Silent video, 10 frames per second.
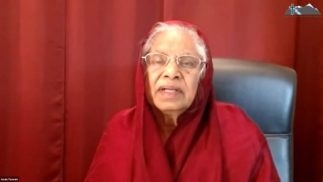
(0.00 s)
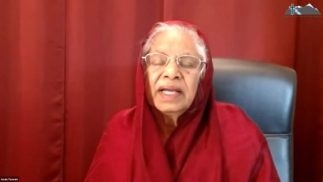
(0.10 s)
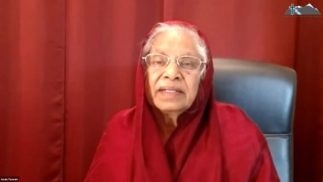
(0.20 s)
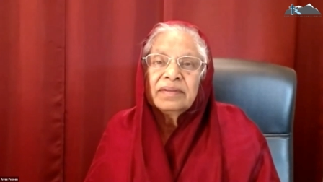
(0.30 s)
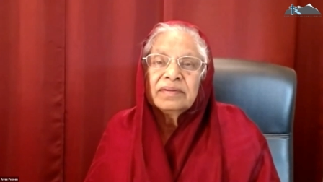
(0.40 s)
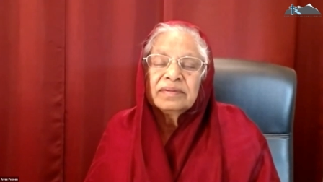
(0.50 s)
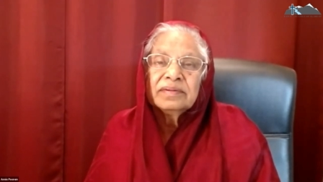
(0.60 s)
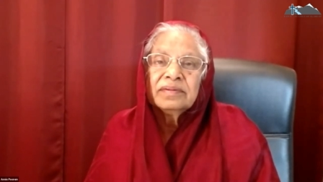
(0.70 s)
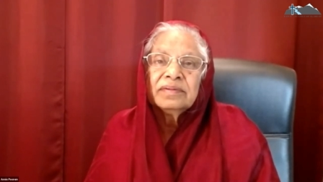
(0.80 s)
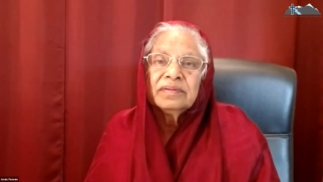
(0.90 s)
and
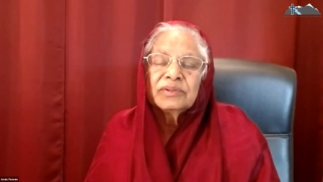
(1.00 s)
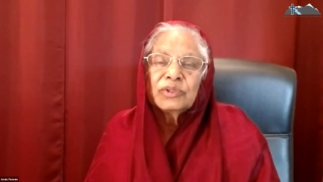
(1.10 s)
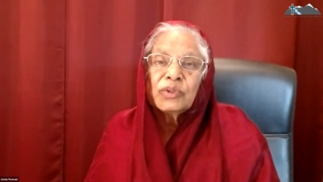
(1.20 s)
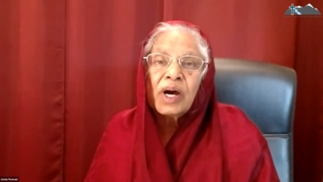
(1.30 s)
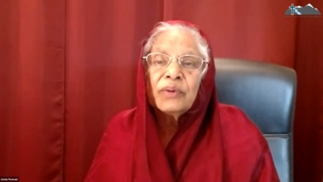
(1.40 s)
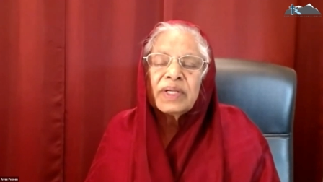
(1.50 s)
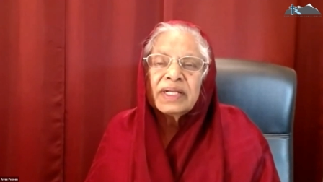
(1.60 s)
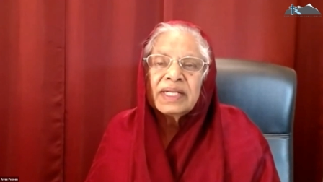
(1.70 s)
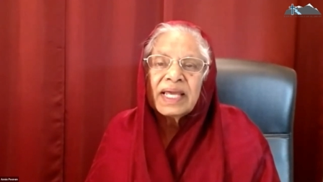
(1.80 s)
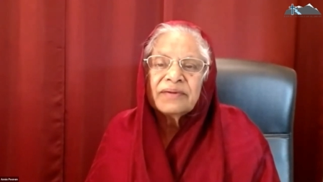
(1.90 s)
throughout
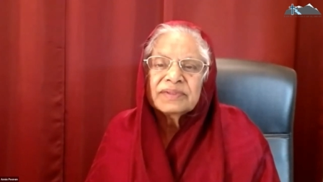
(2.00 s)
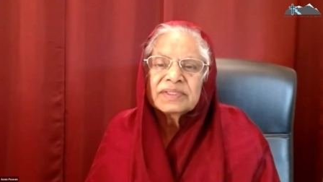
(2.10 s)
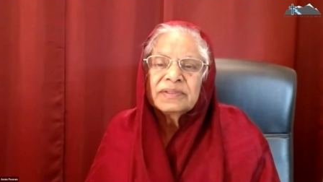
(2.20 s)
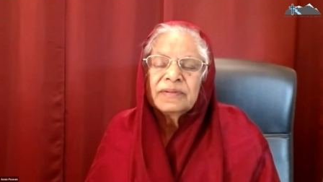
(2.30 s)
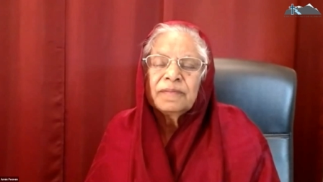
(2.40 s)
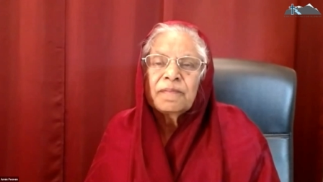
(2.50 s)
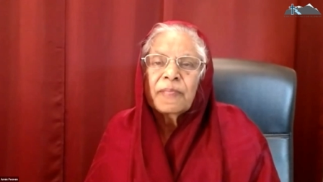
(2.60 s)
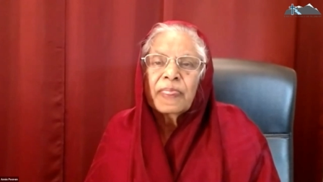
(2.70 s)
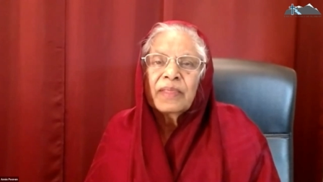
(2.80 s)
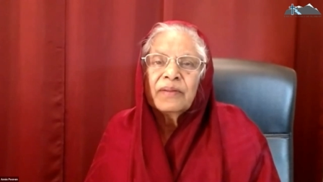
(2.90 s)
our life,
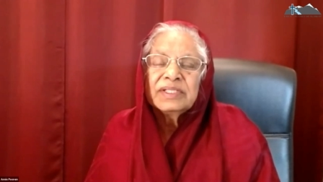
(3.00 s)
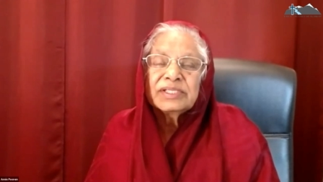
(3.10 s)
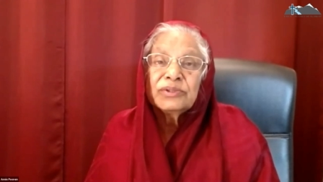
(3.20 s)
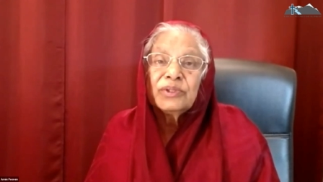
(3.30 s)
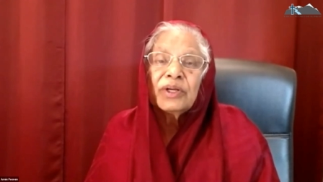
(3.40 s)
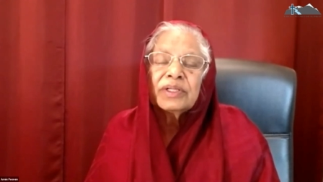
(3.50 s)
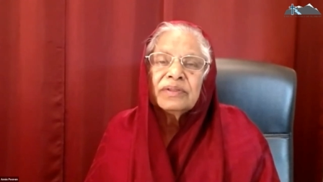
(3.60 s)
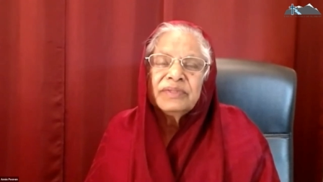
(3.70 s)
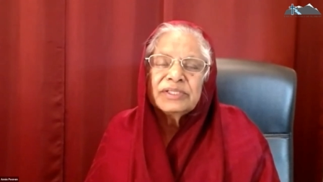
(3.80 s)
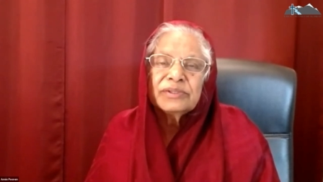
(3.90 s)
we should not,
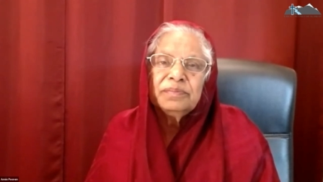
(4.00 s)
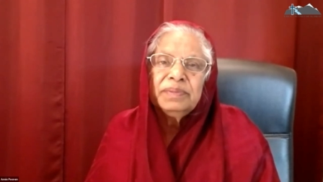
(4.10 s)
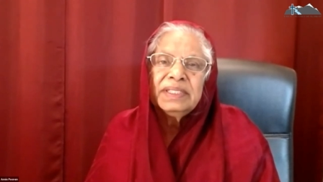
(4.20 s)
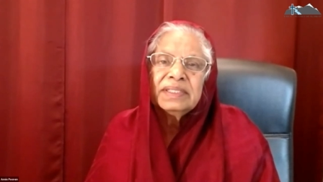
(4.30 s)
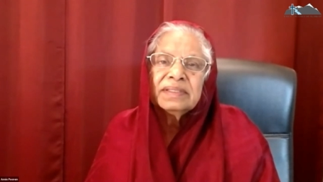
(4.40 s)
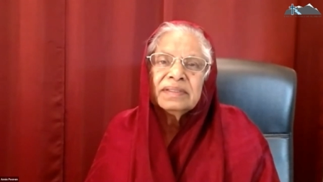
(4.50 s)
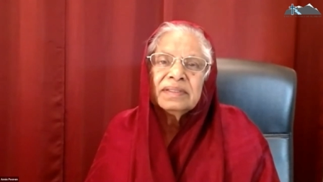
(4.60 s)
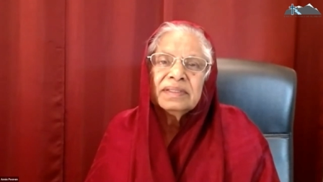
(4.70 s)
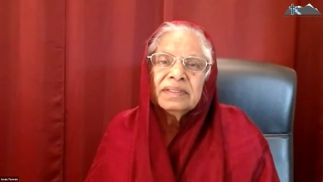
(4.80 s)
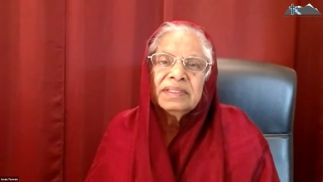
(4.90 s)
we should be
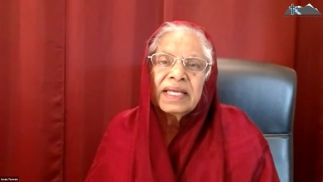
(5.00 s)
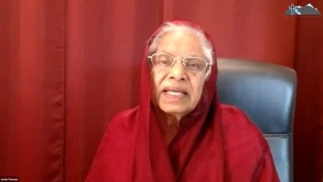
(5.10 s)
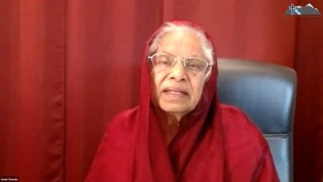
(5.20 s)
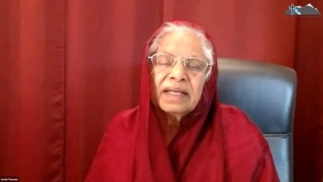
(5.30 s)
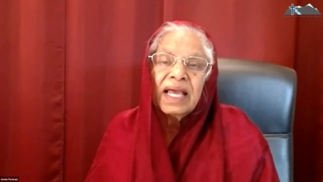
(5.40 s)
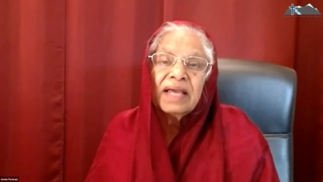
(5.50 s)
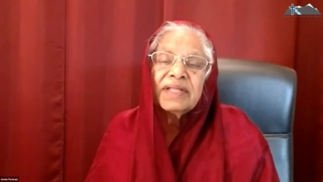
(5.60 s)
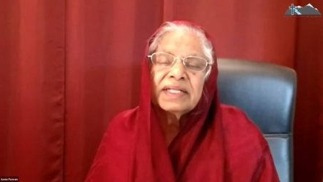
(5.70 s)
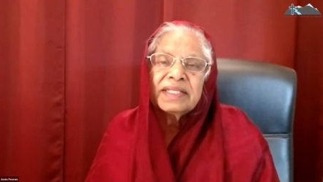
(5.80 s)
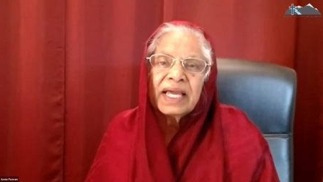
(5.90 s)
that,
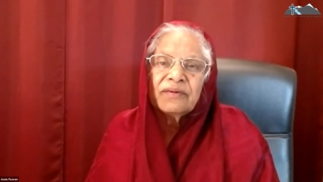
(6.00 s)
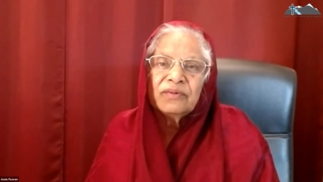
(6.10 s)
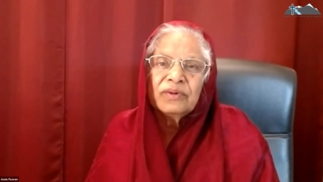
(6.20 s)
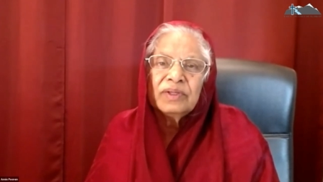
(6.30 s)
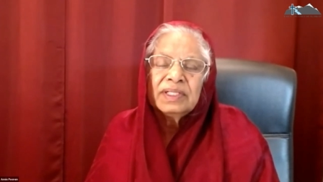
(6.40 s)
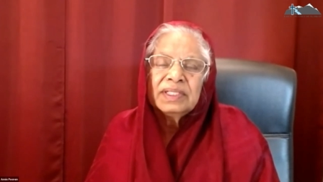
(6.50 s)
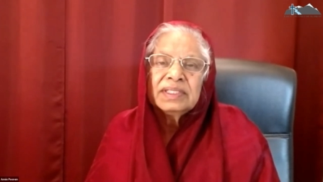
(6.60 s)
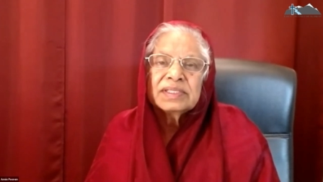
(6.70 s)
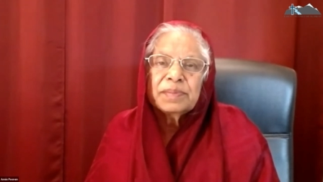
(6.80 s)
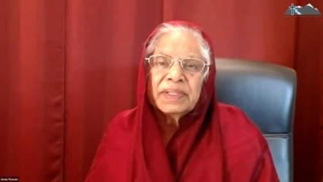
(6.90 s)
have that thankful
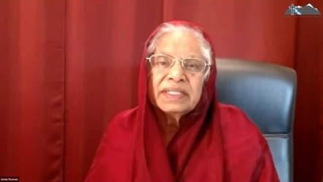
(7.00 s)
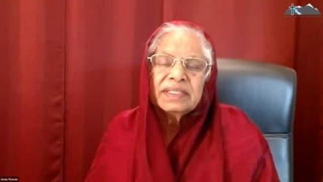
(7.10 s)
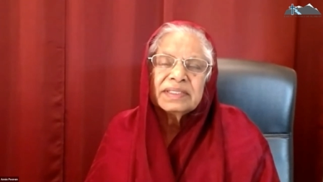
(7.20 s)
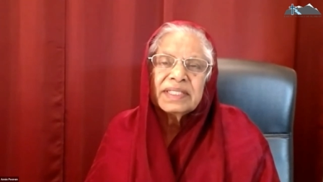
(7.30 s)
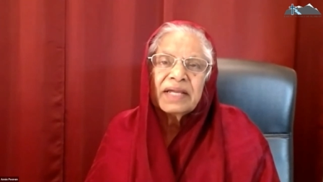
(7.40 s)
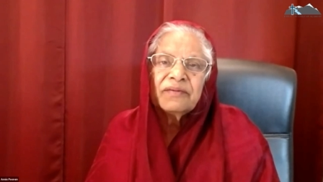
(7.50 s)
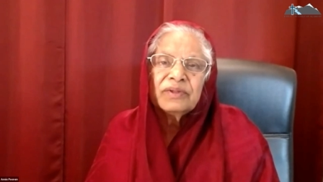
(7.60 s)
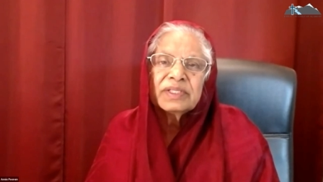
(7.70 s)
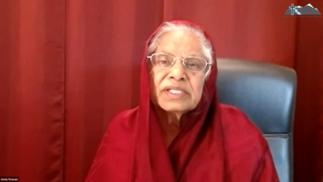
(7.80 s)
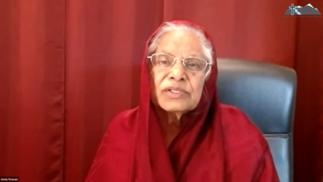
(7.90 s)
spirit,
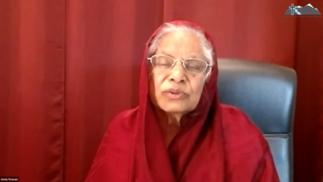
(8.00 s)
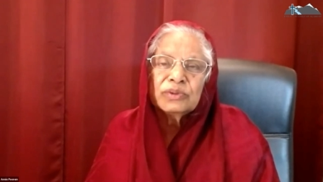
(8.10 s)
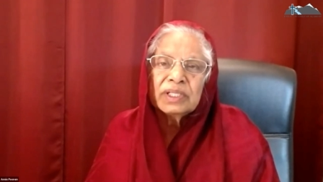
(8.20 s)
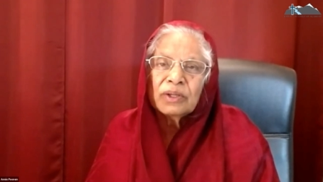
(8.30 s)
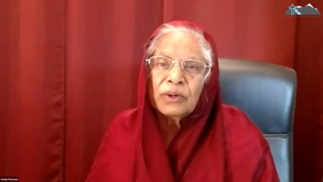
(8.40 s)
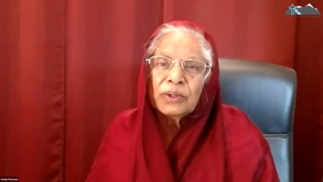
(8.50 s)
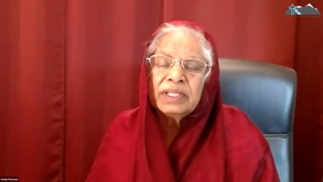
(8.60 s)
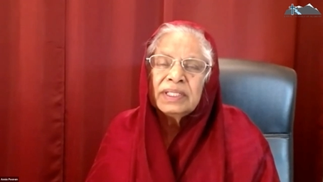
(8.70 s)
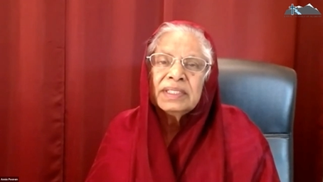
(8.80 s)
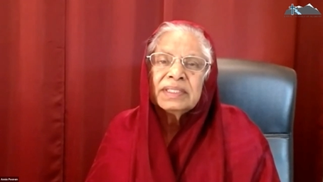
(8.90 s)
thankfulness to the
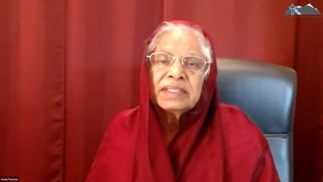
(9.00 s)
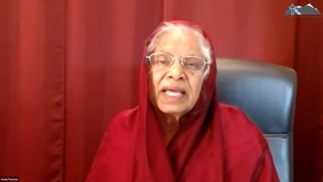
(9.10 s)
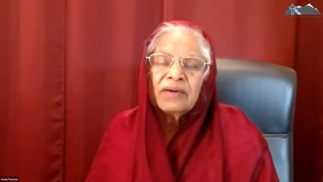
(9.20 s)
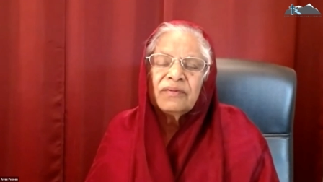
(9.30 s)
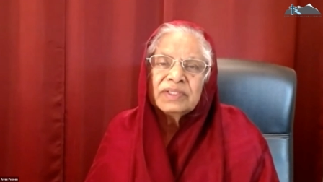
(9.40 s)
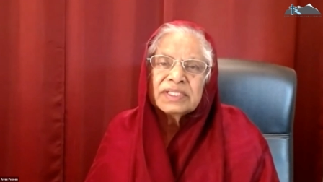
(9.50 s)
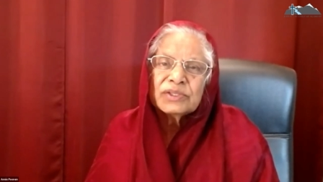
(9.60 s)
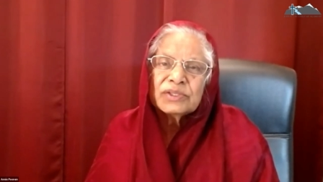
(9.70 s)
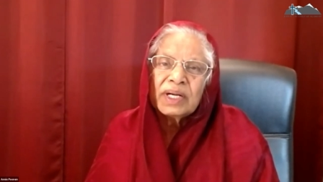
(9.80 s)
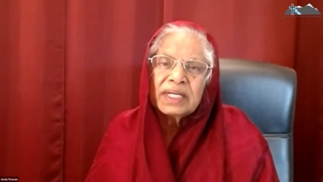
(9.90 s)
Lord,
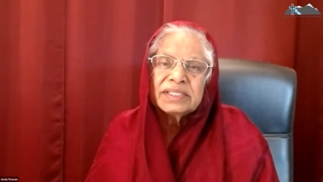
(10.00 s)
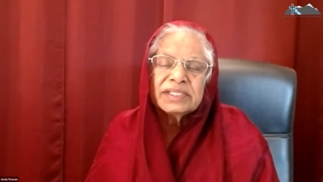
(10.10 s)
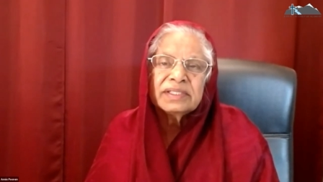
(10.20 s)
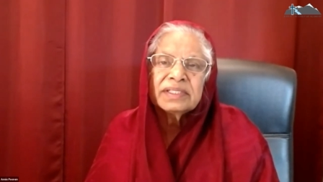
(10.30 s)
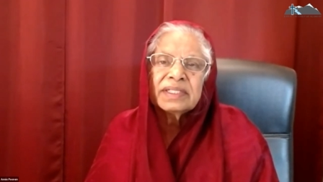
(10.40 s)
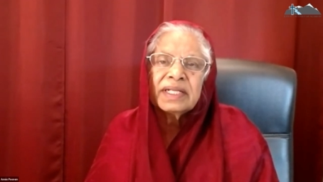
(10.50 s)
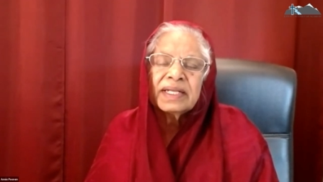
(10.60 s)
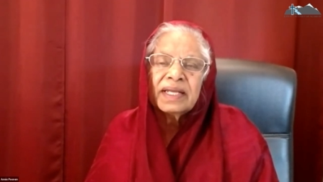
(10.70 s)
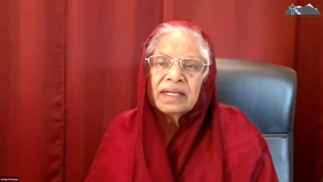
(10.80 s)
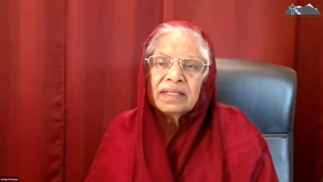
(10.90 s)
thankfulness to our children
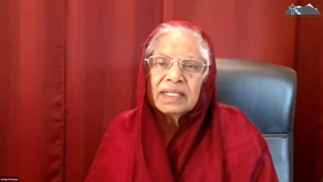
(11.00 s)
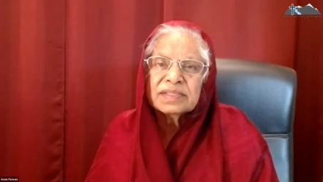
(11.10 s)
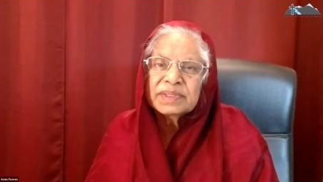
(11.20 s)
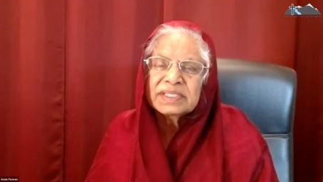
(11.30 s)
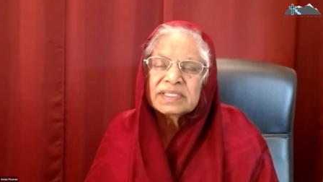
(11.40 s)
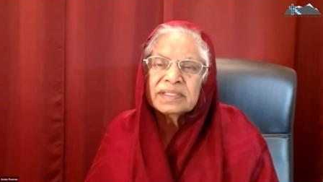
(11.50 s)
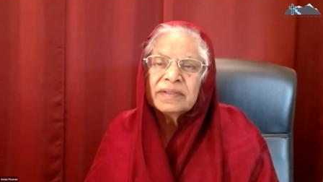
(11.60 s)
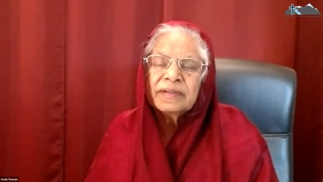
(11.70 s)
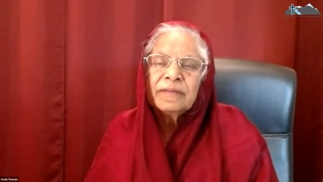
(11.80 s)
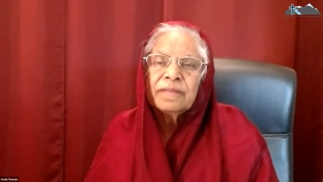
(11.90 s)
and our husbands
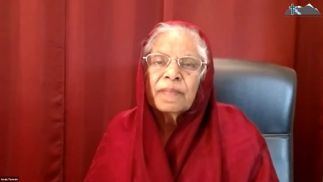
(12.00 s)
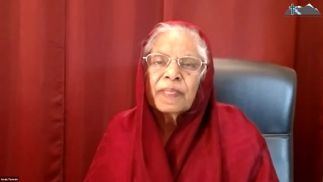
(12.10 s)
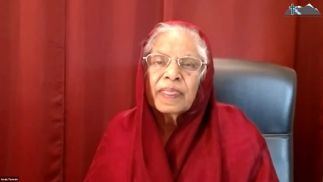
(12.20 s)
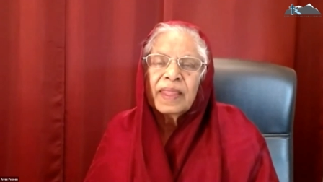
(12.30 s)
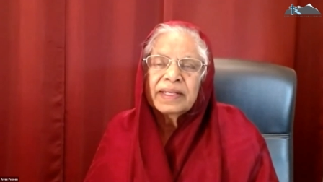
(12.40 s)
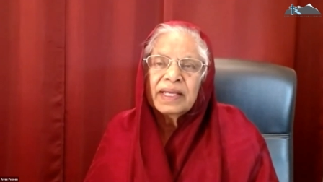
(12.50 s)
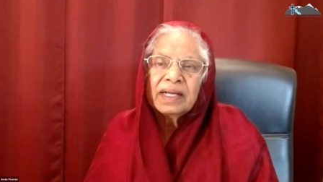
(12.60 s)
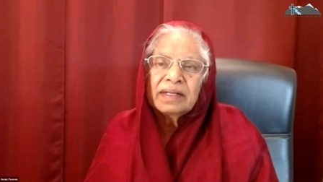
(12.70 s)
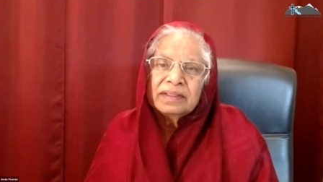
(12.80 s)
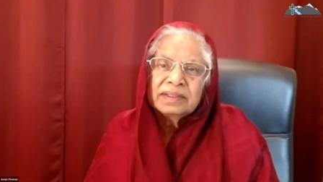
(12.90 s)
and
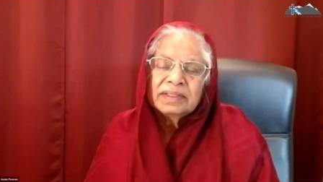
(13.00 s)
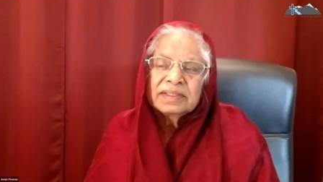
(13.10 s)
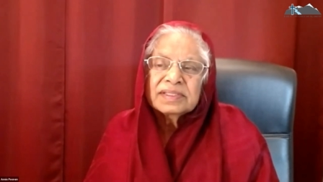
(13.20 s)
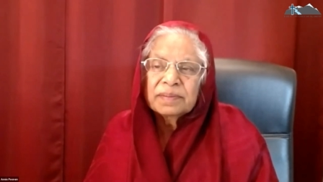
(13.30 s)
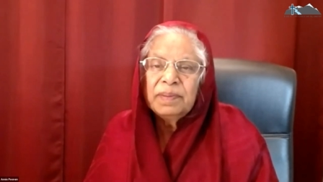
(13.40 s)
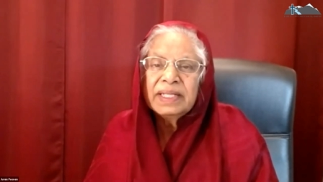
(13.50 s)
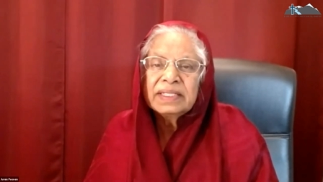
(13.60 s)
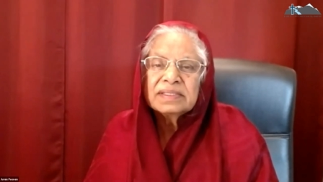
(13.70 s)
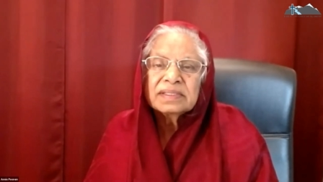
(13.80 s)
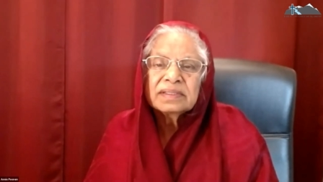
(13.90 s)
our
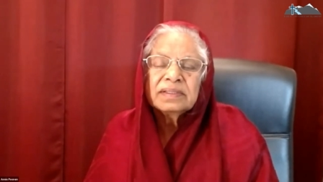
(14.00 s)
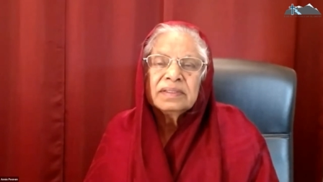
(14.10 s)
siblings,